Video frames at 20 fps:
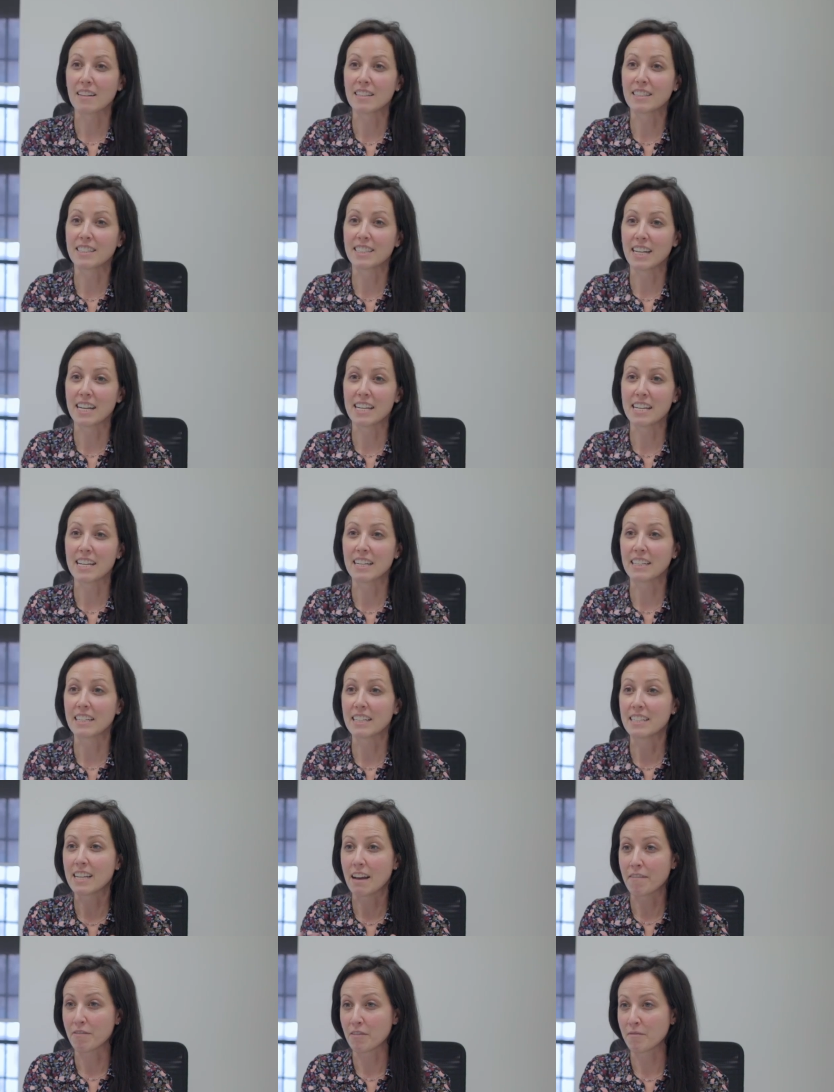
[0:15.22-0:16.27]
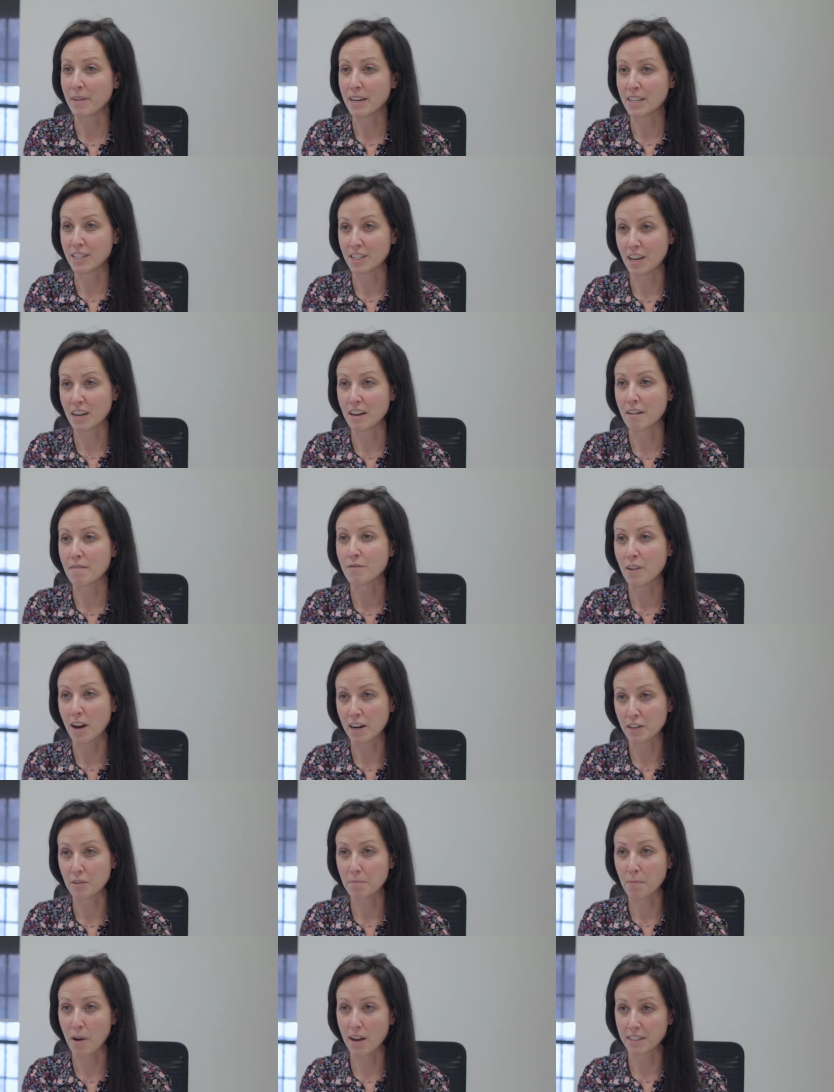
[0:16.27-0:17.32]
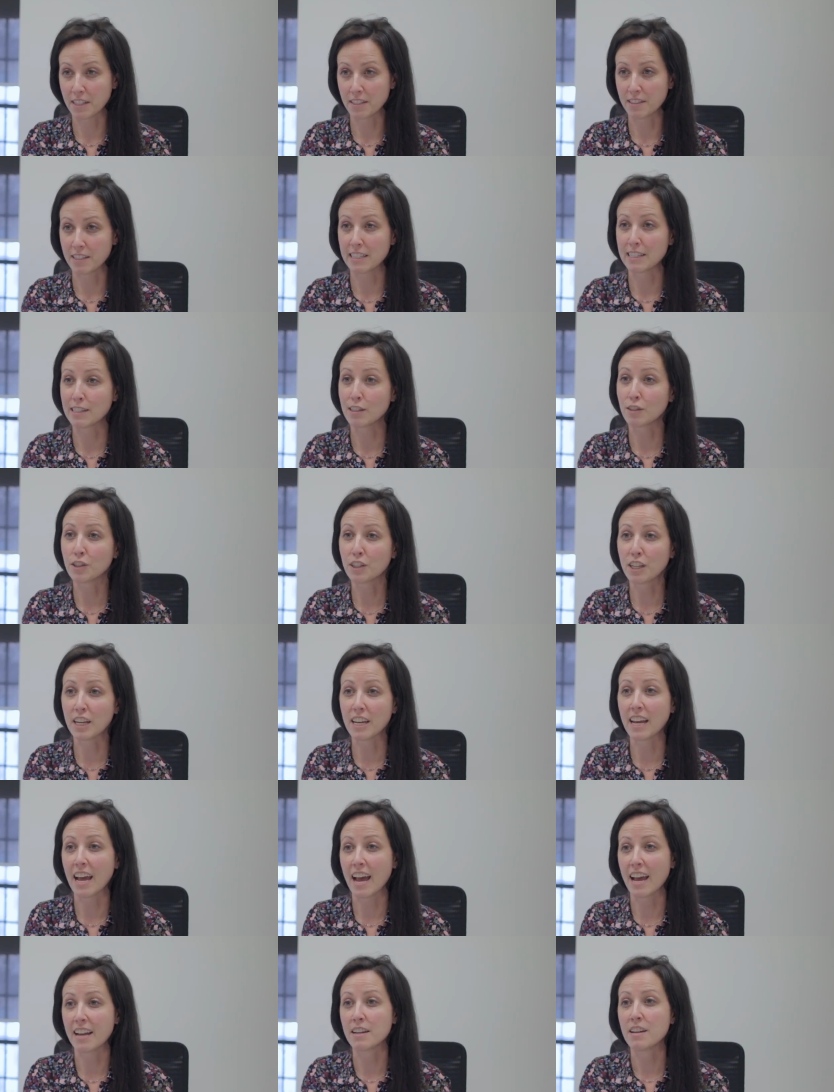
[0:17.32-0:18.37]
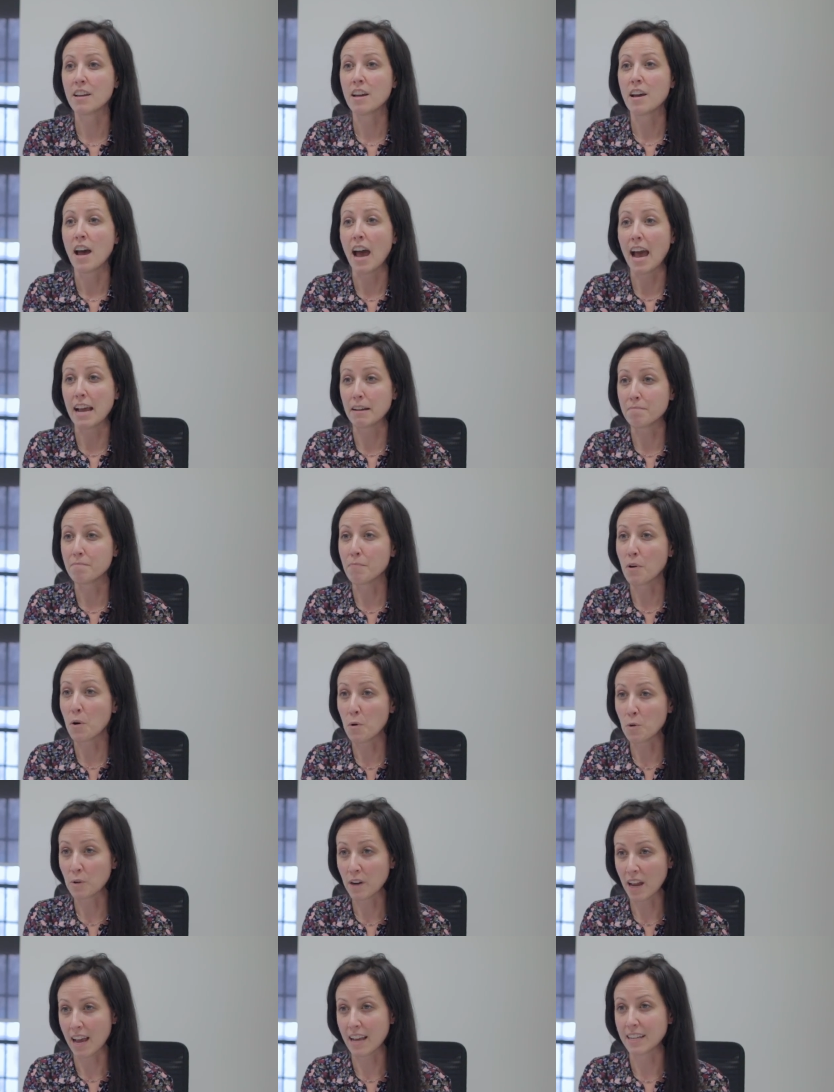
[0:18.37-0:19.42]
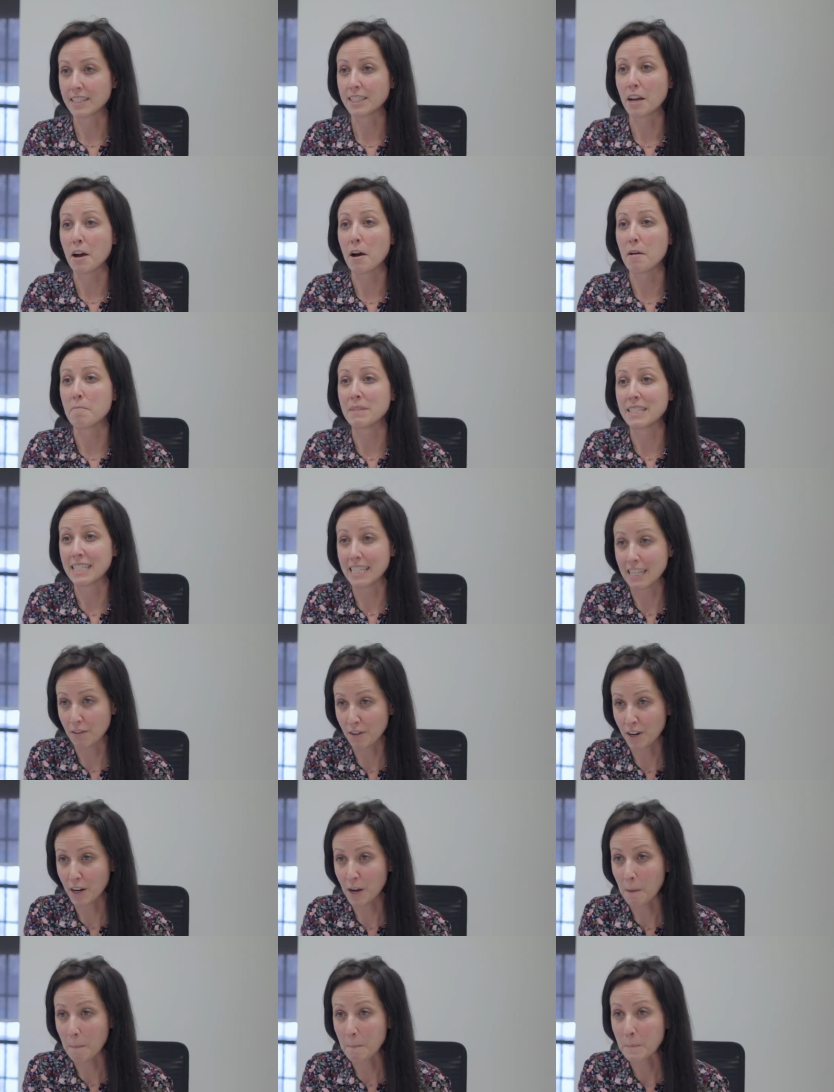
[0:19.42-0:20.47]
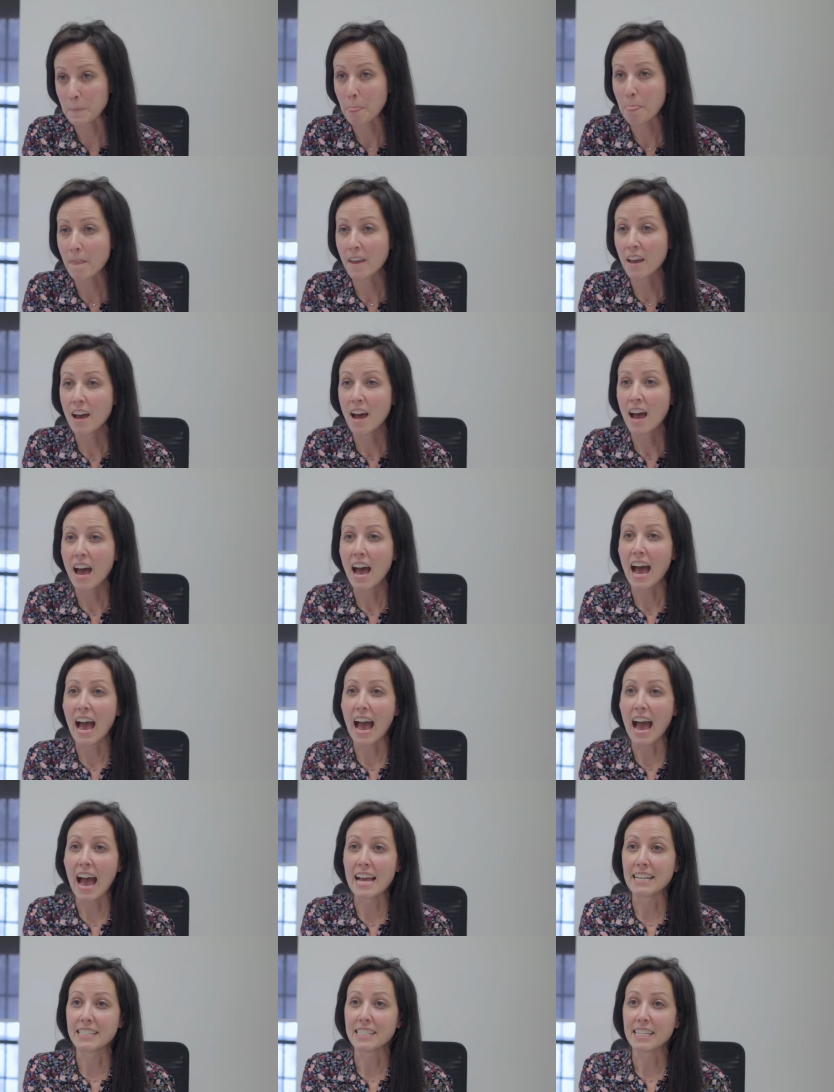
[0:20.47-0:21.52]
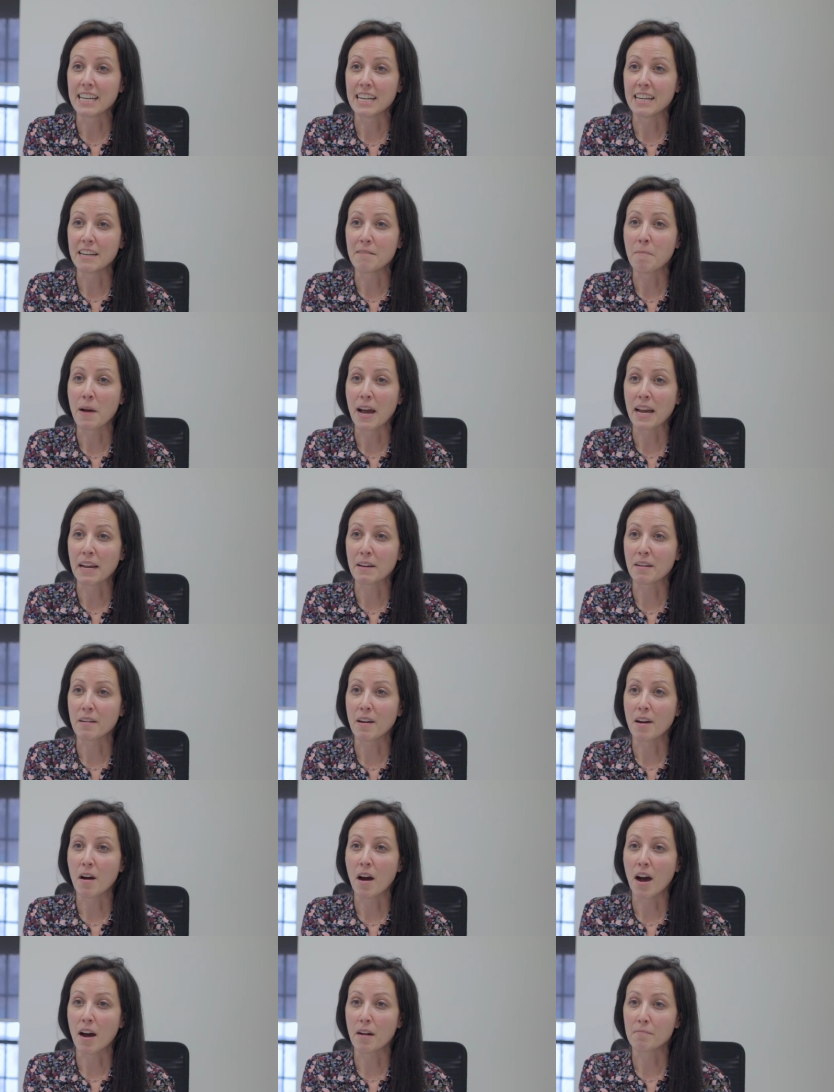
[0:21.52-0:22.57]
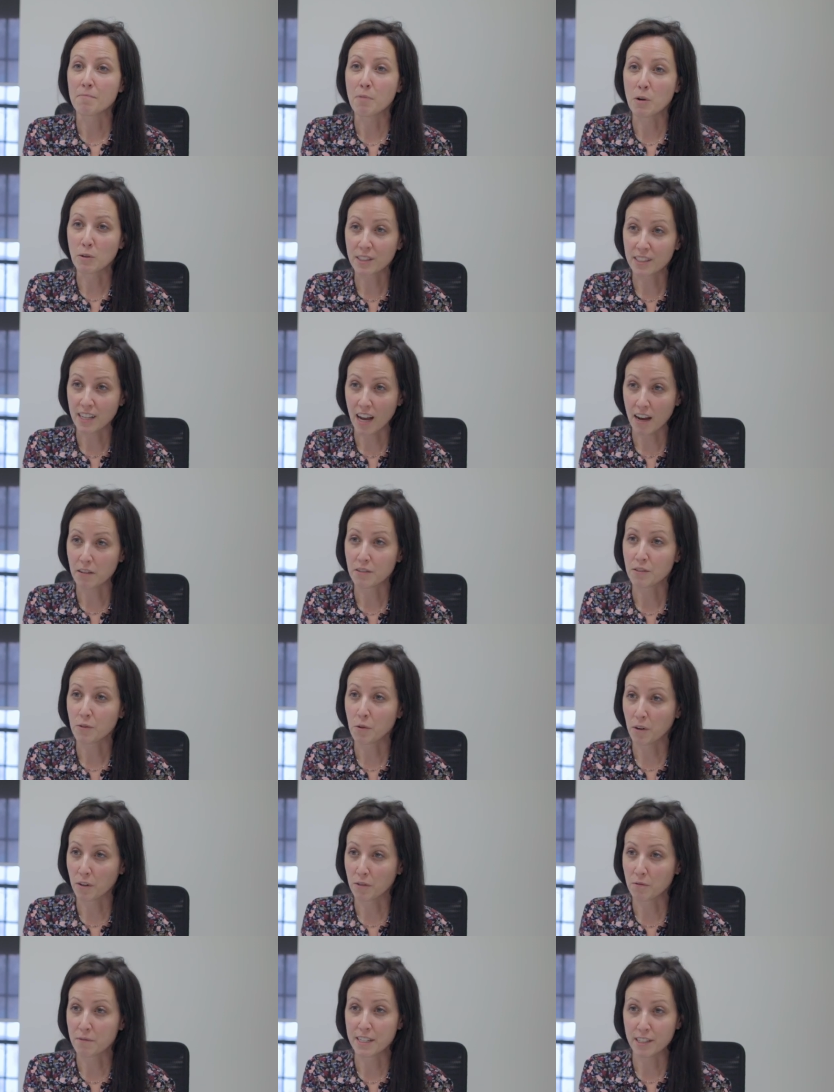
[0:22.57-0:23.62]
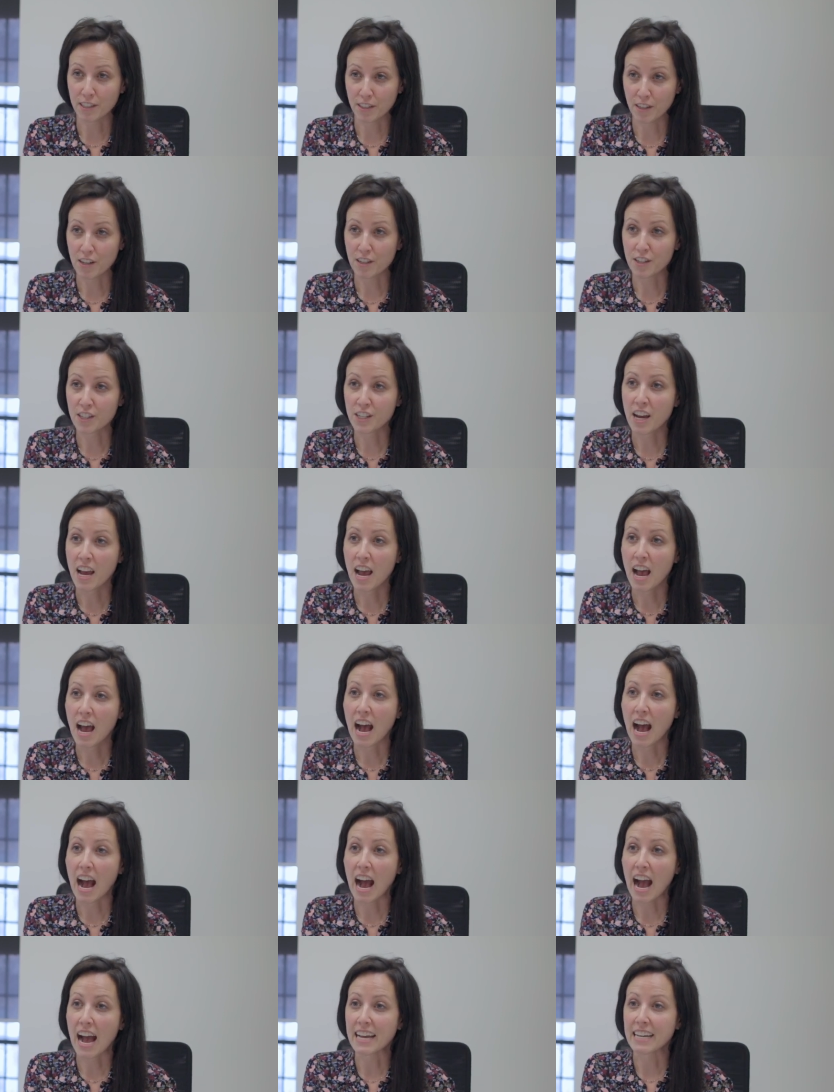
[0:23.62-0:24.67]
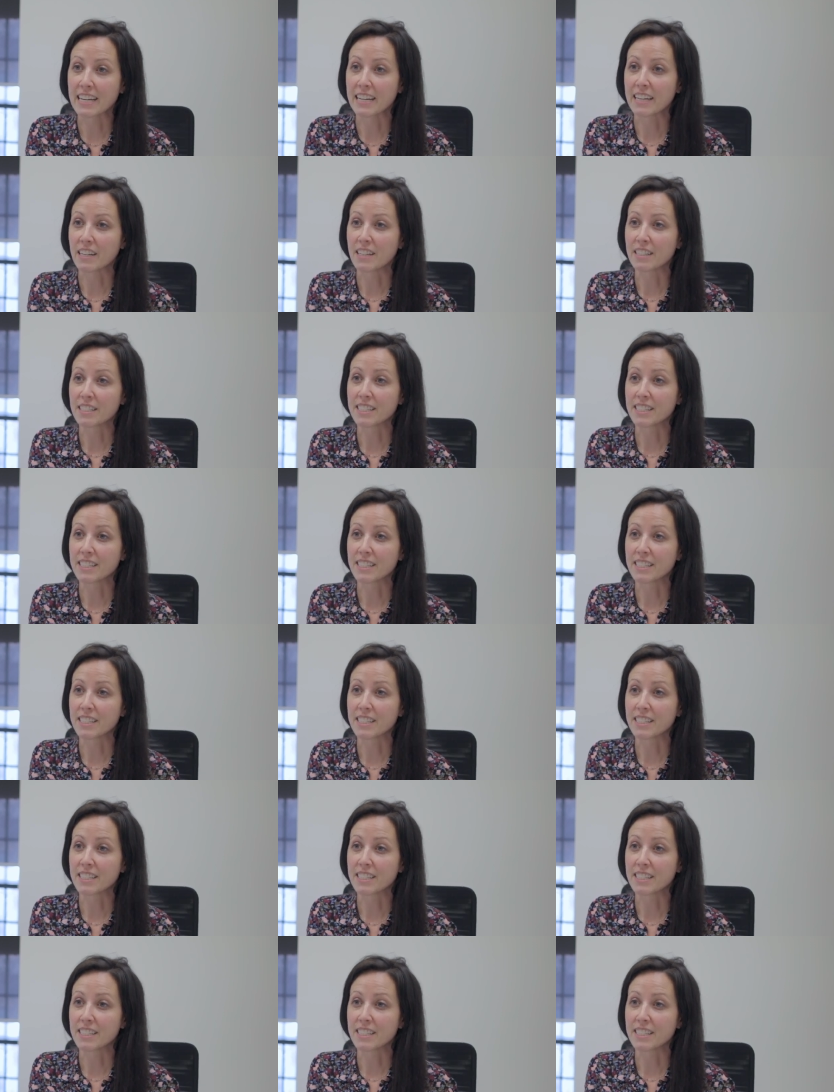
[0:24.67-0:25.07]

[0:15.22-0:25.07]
studying the deformation and fracture processes, looking at bone as a material. And in my post-doctoral research, I